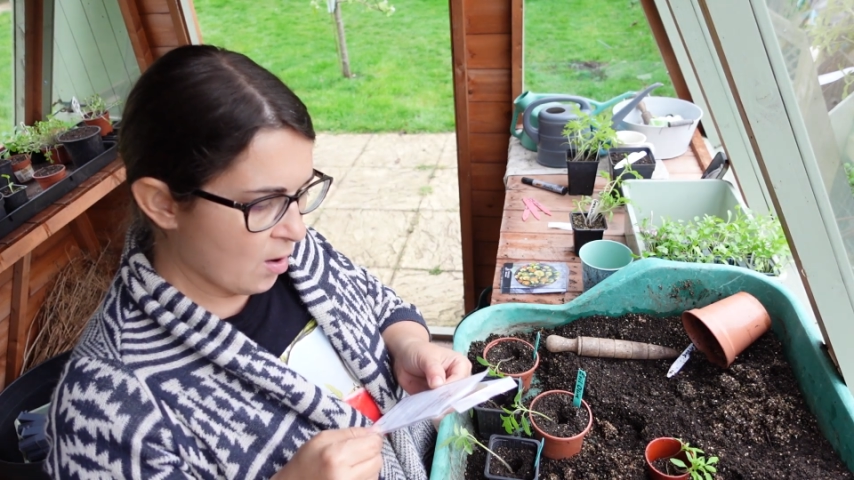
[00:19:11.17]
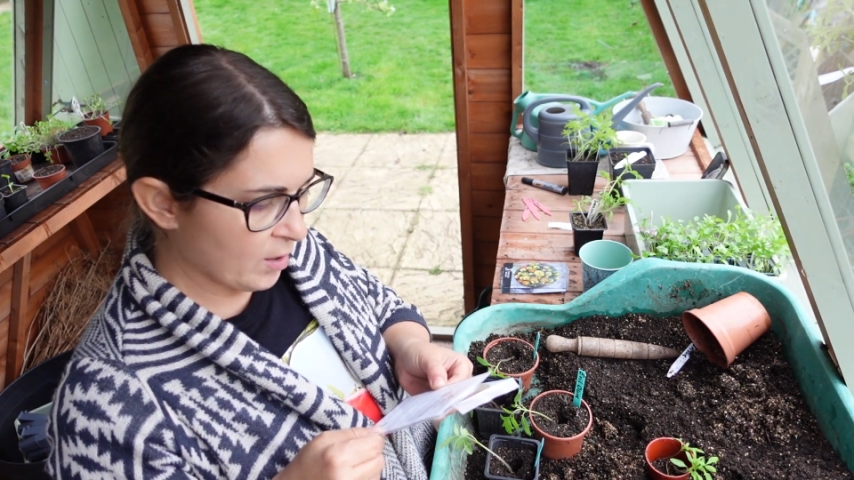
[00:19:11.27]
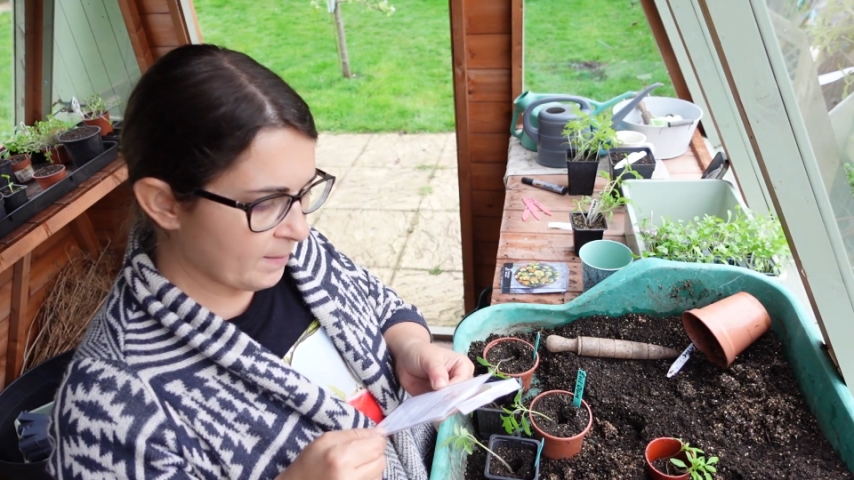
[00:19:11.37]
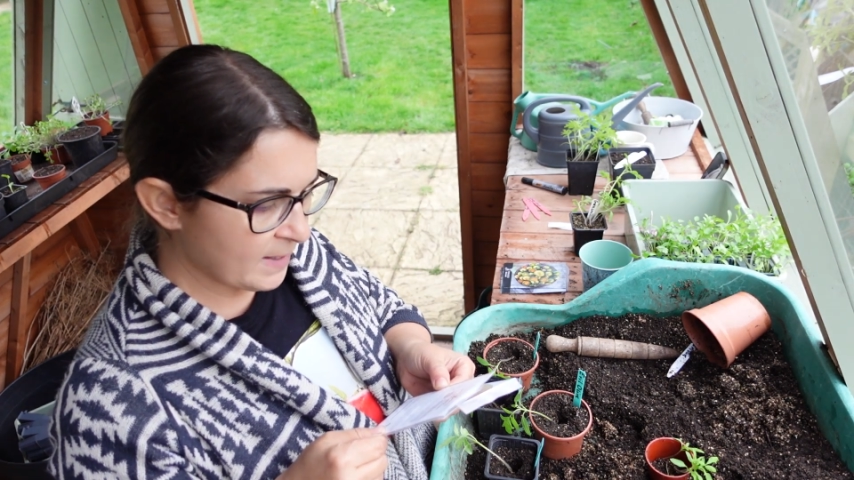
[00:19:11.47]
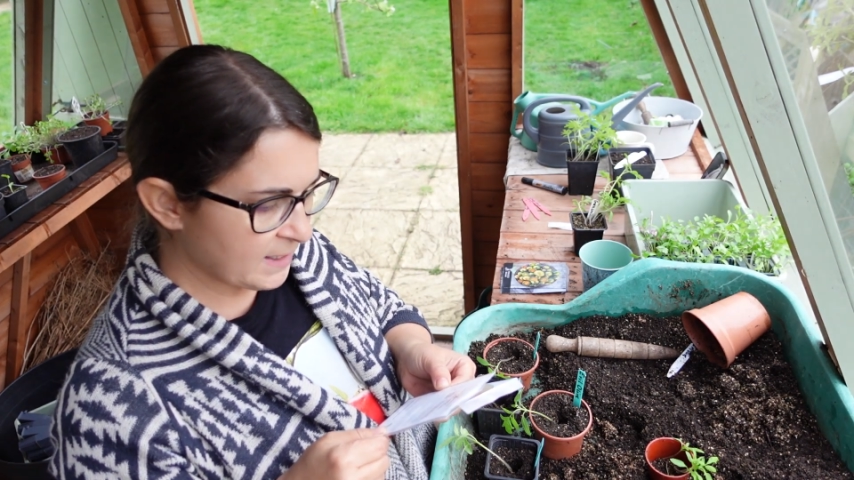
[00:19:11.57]

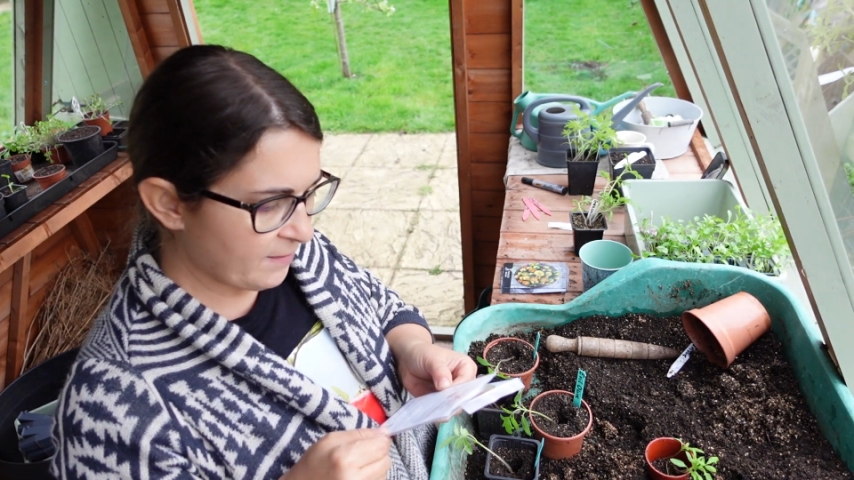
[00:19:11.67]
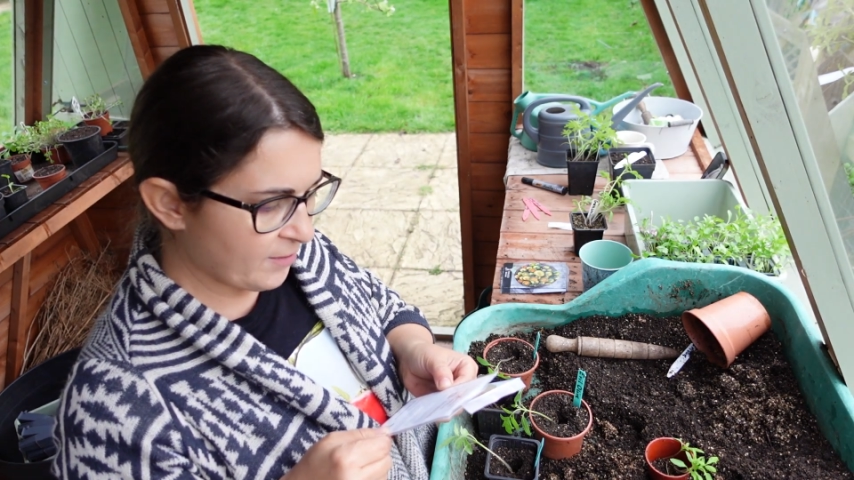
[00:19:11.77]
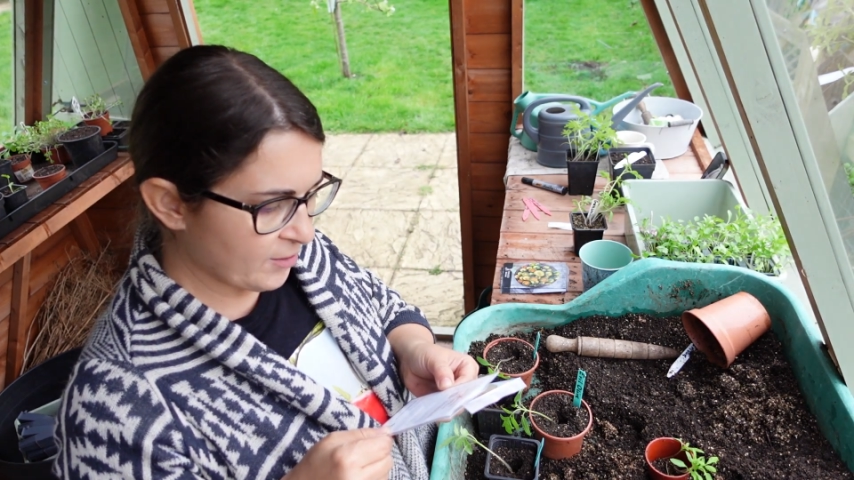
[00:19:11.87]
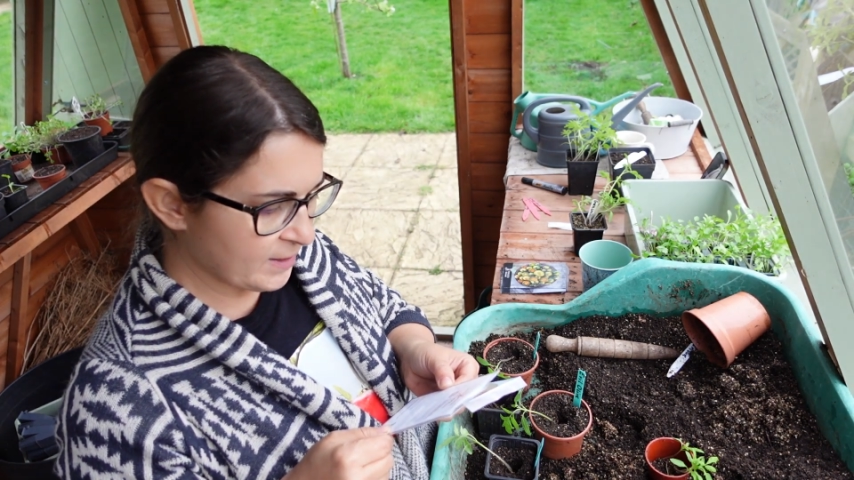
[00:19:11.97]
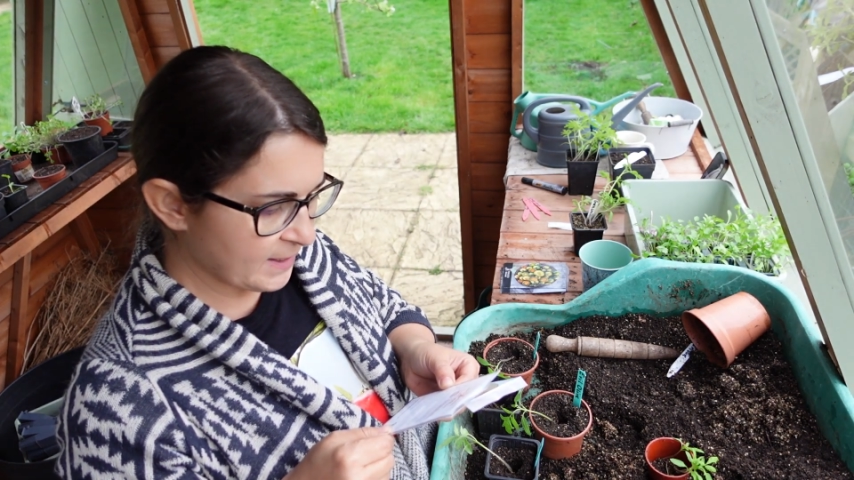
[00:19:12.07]
on massive
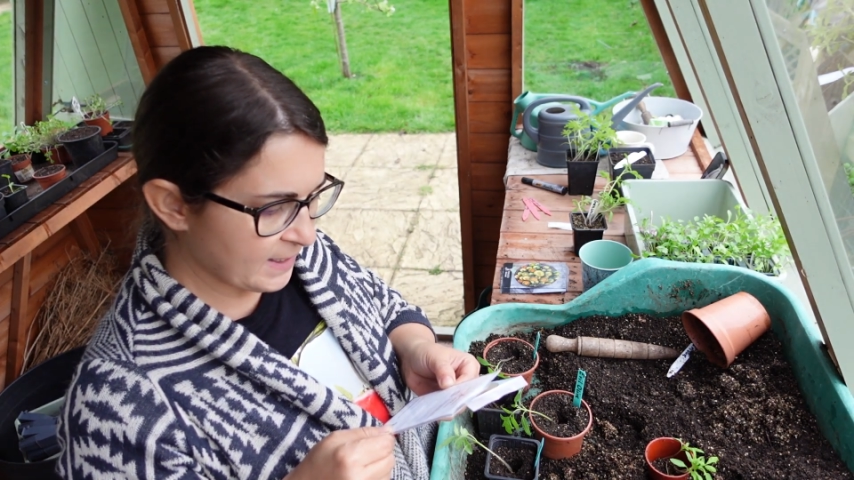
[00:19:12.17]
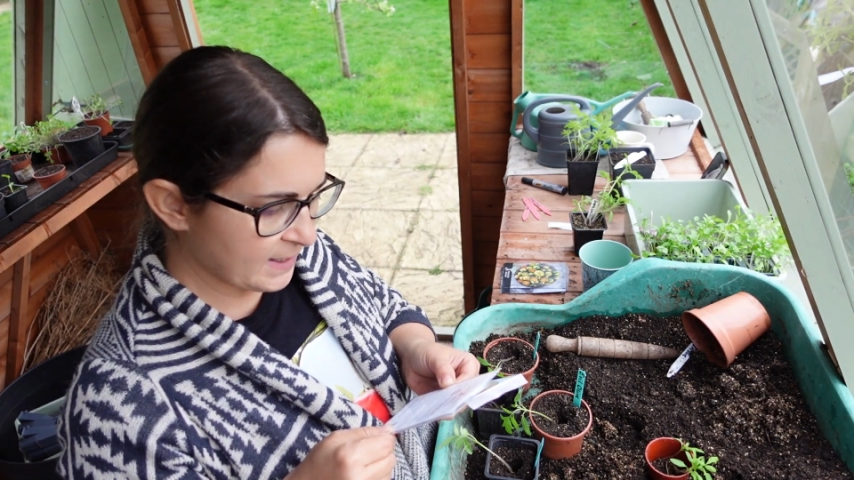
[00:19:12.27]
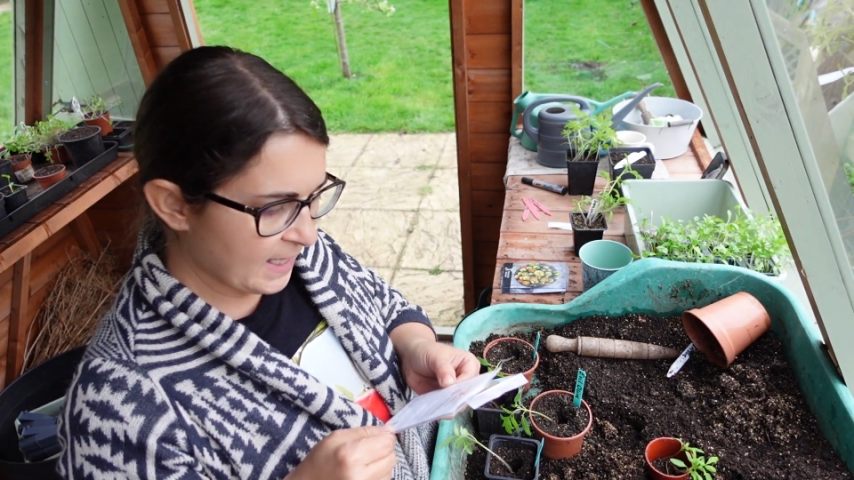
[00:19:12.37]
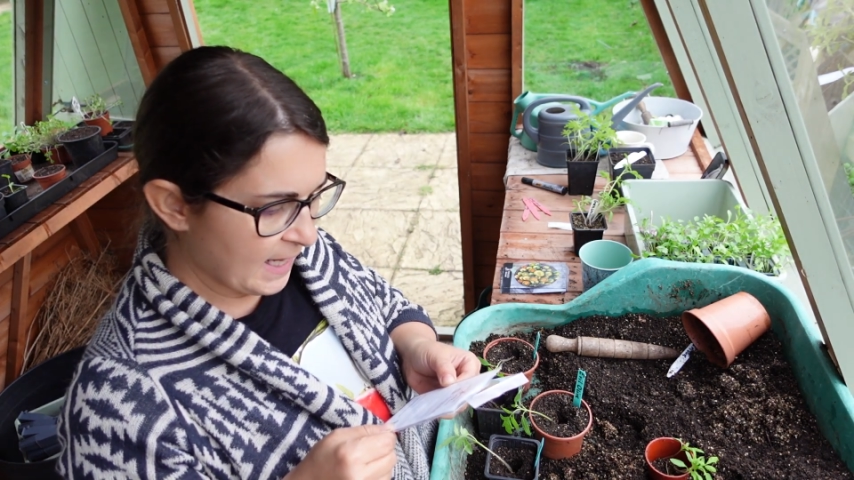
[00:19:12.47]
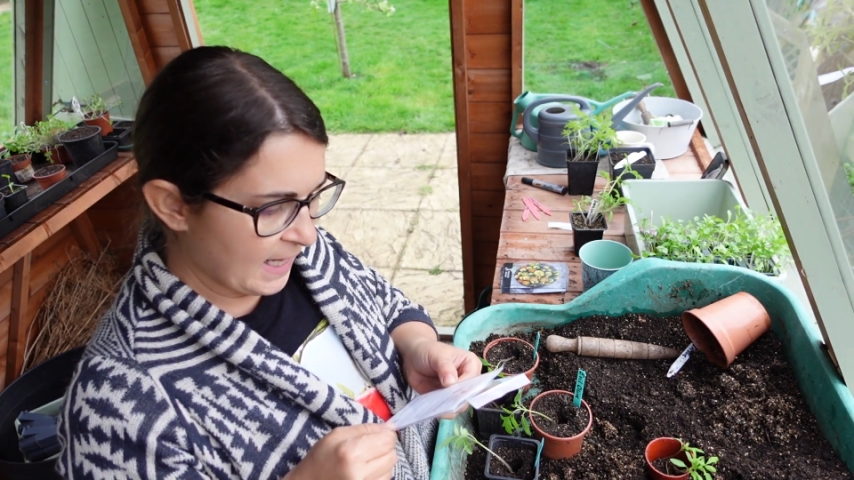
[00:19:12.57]
trusses